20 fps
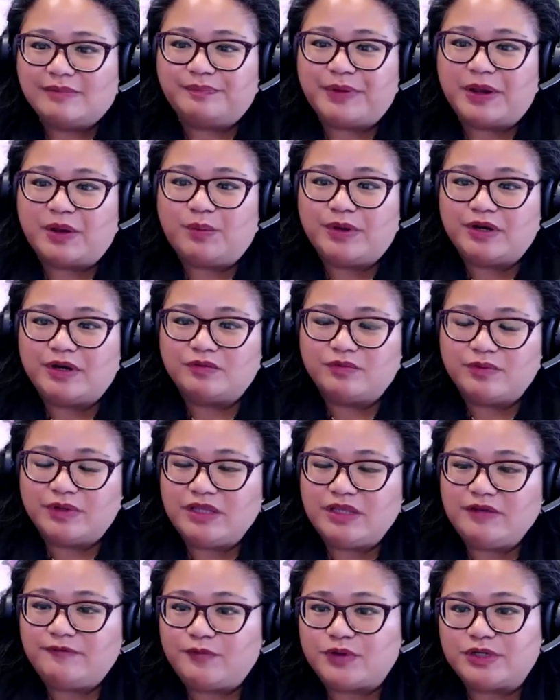But what it
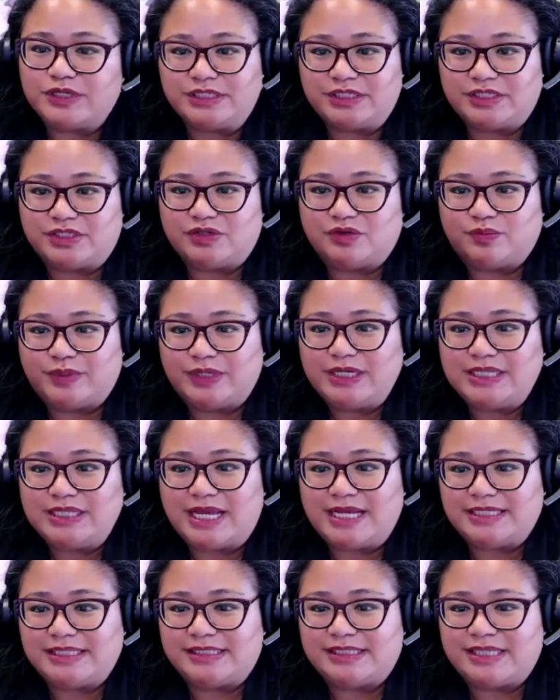really forced us to
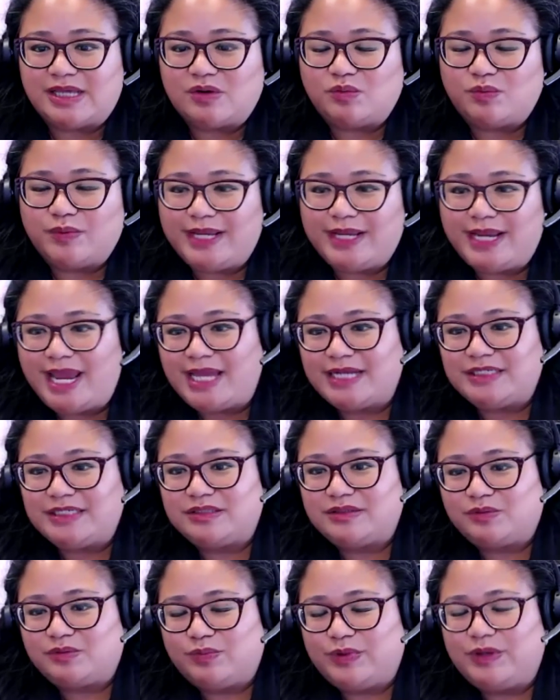realize is that
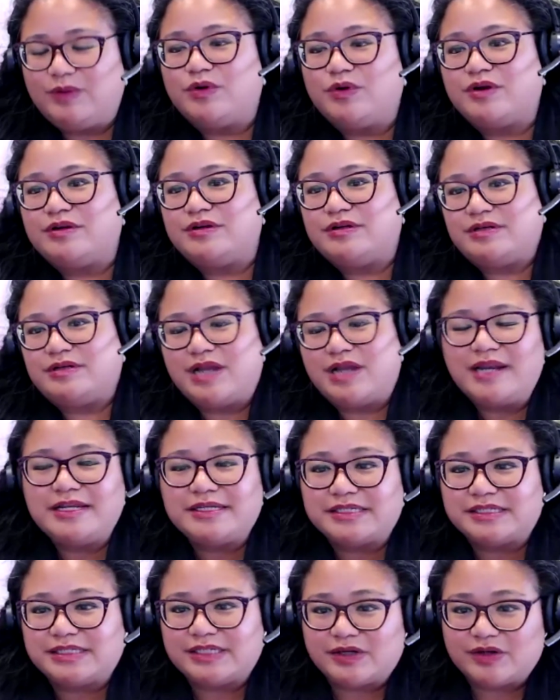we were not
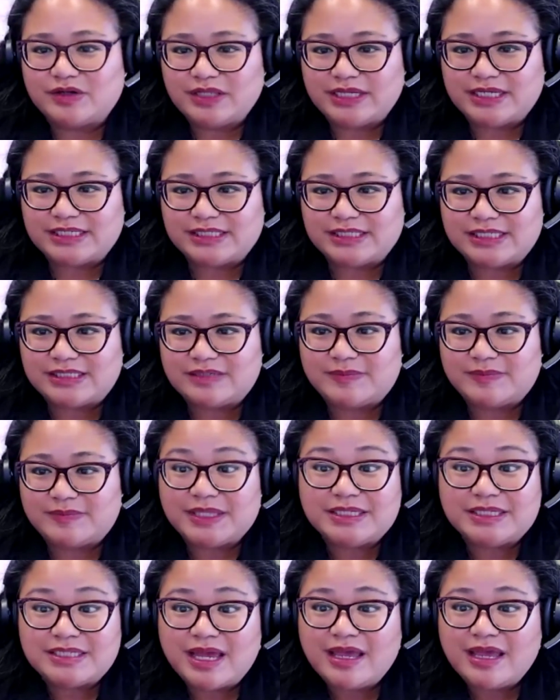necessarily a system at
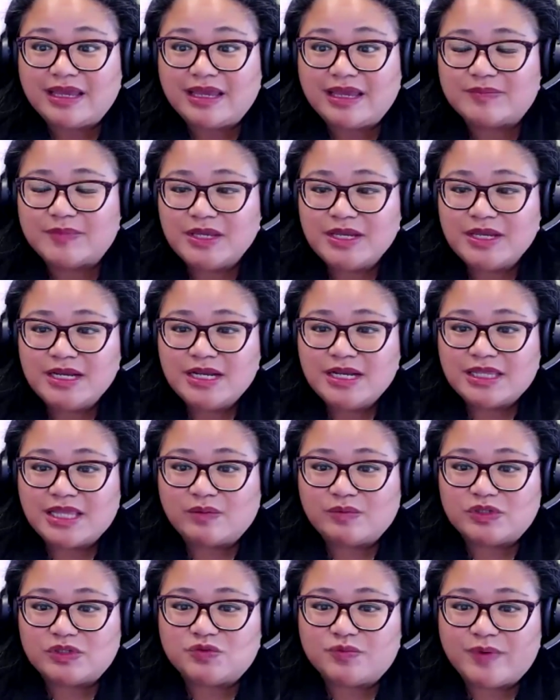the time
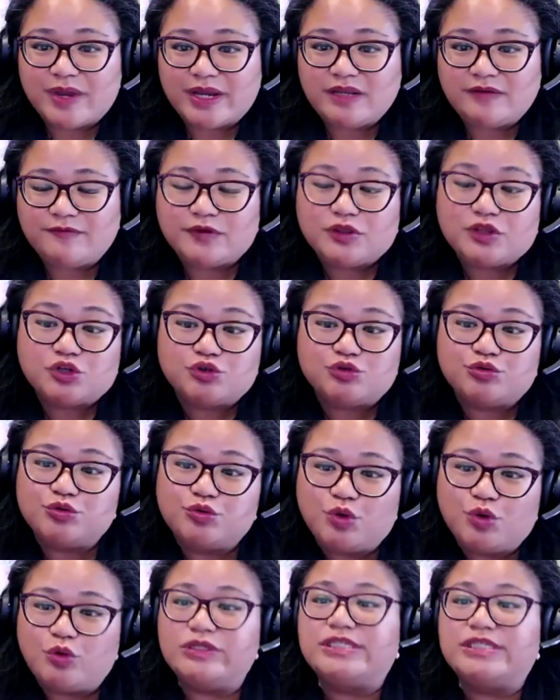that was ready for the true
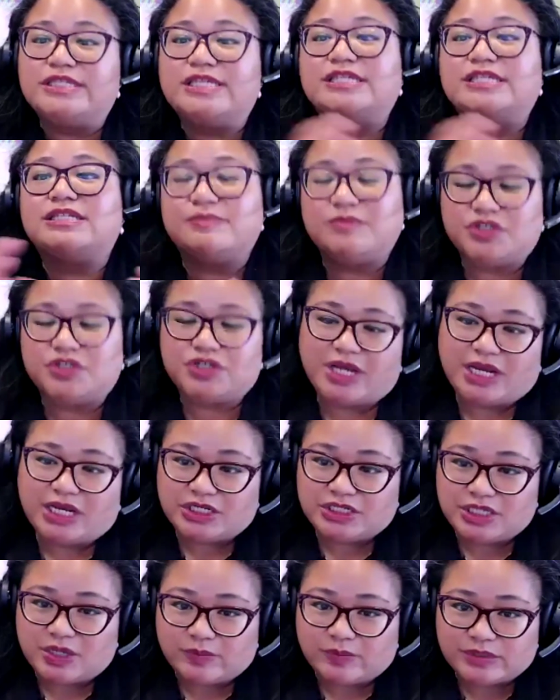whole system
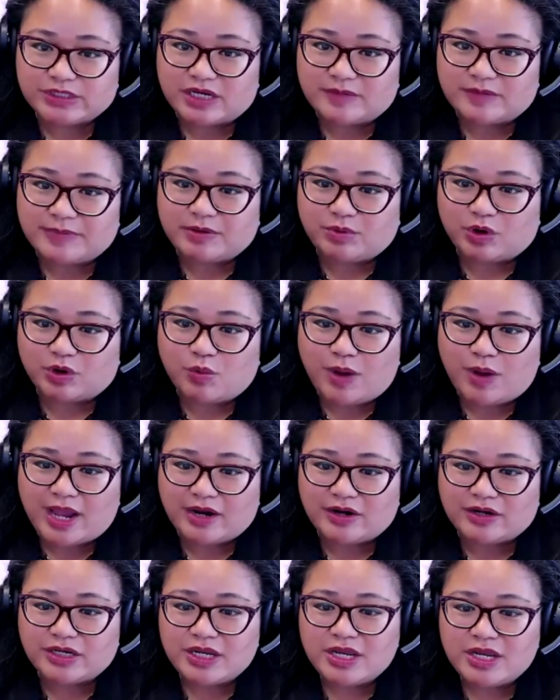change that was going to be
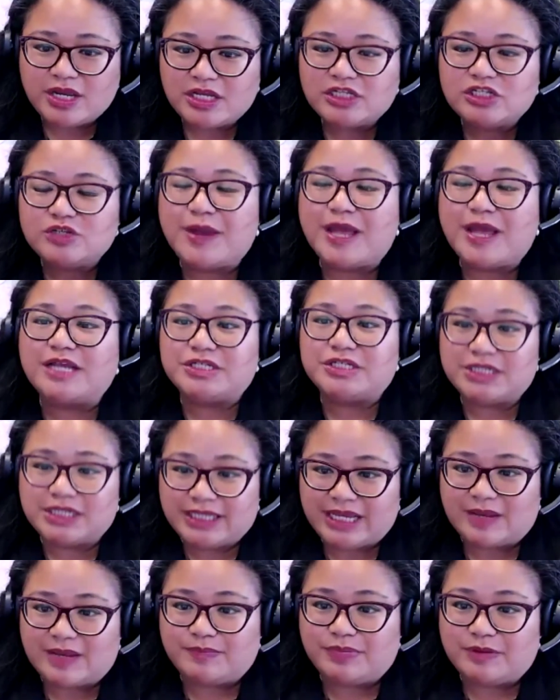required to
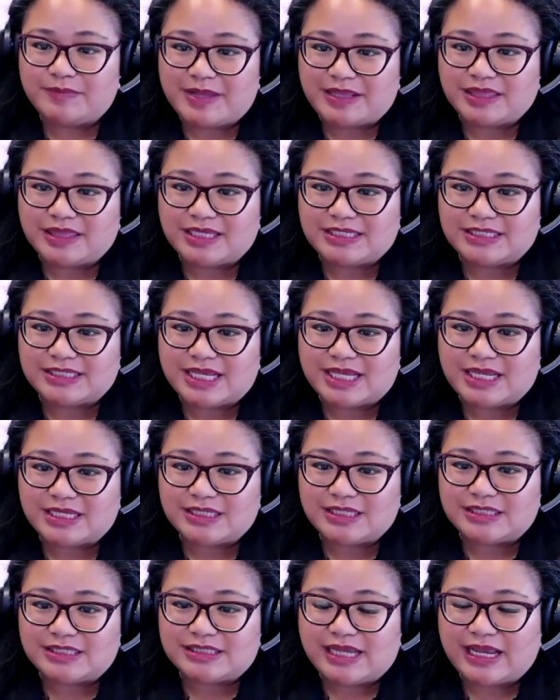actually implement these
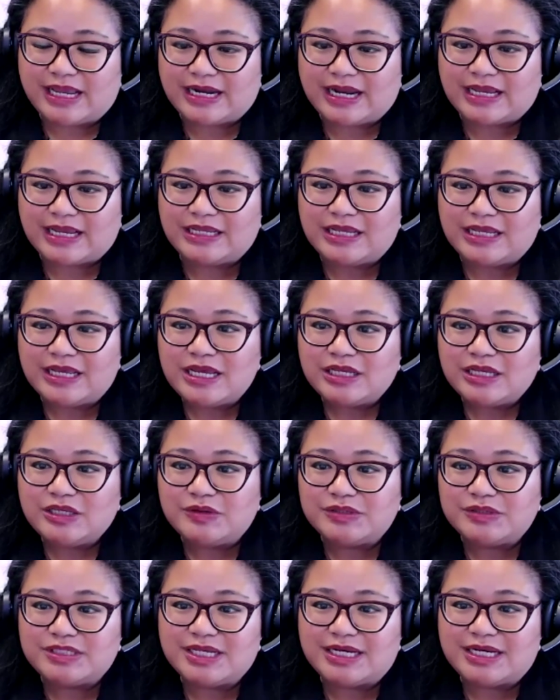things. And I
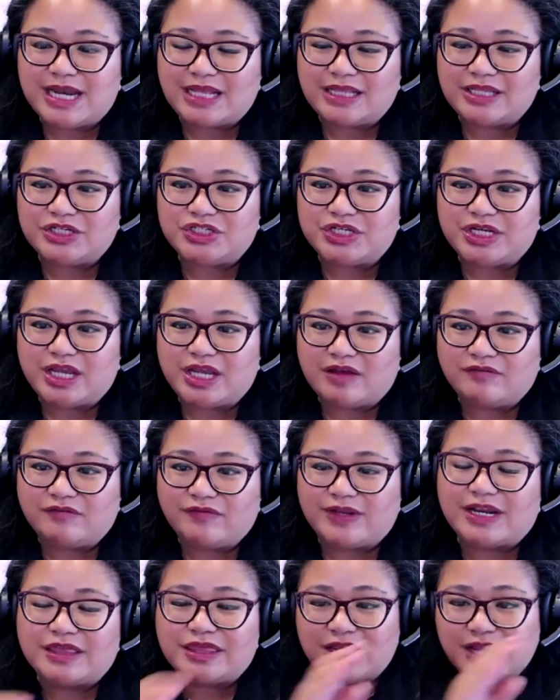use the analogy of,
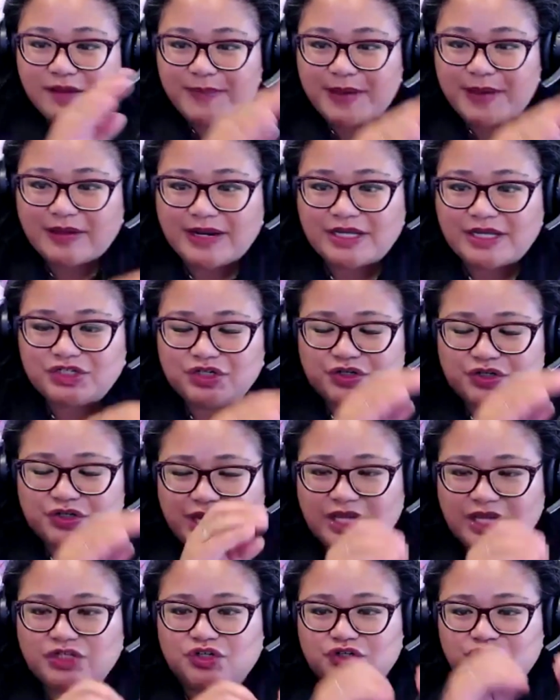and I think about as
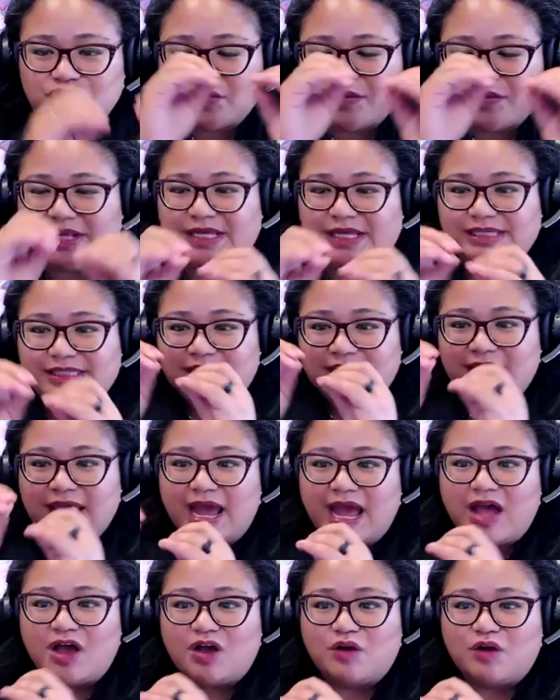you're showing us
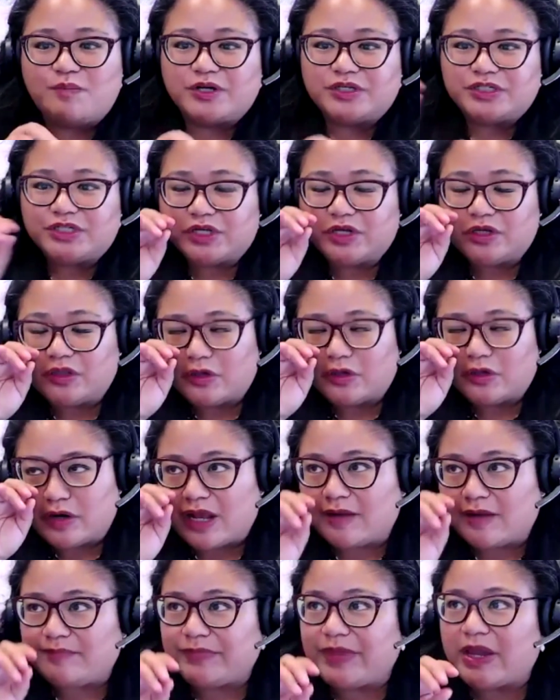how particular
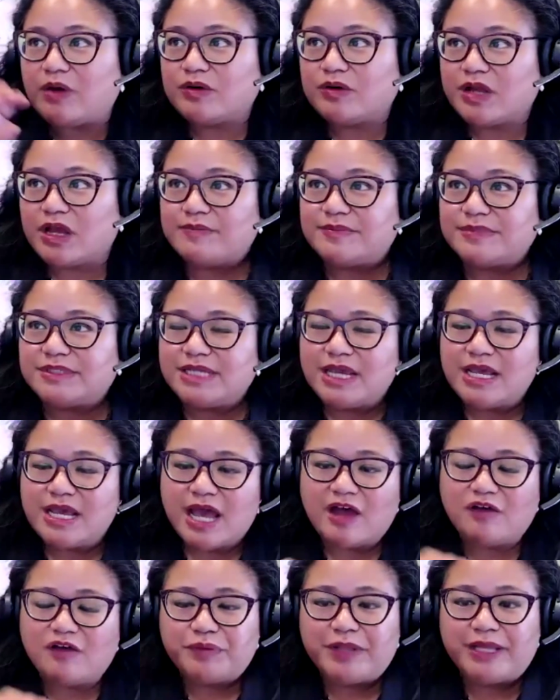outcomes
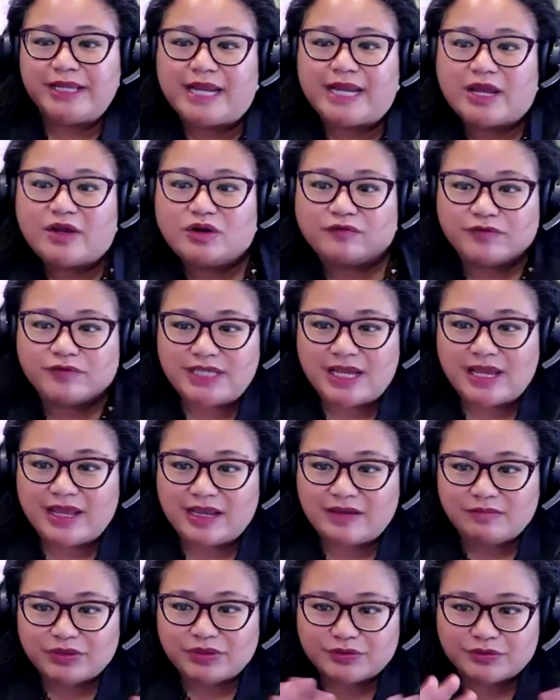have played out over
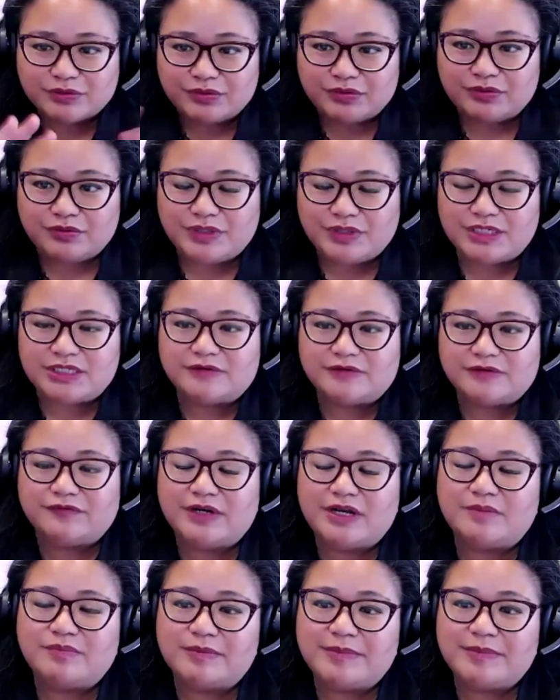time through the
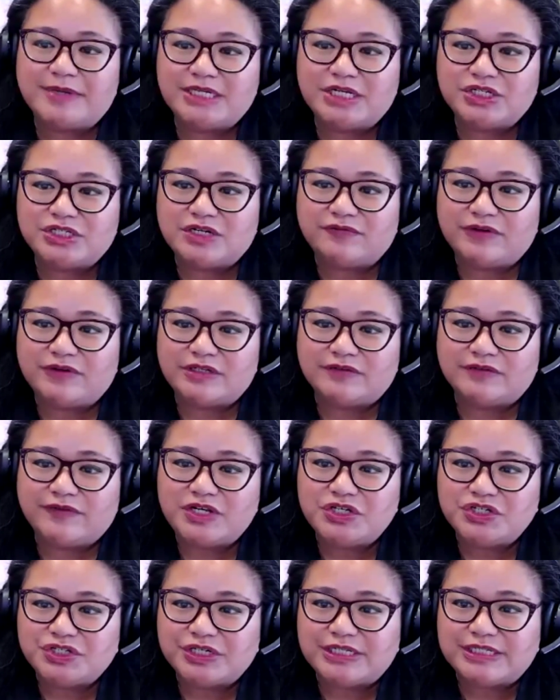different implementation of
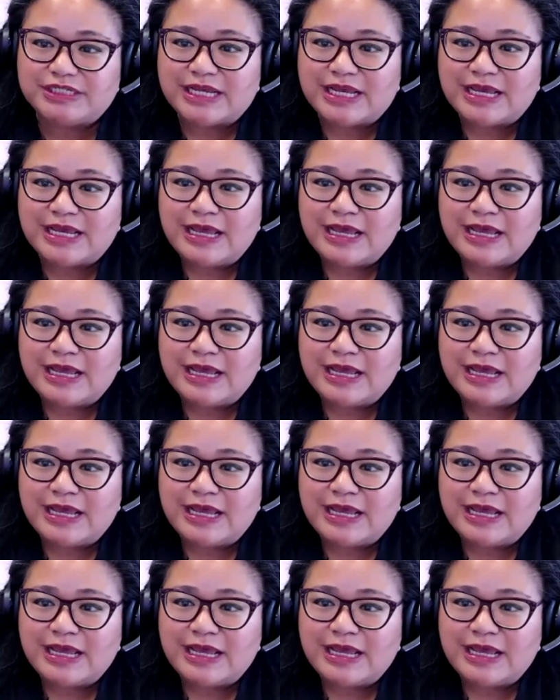interventions.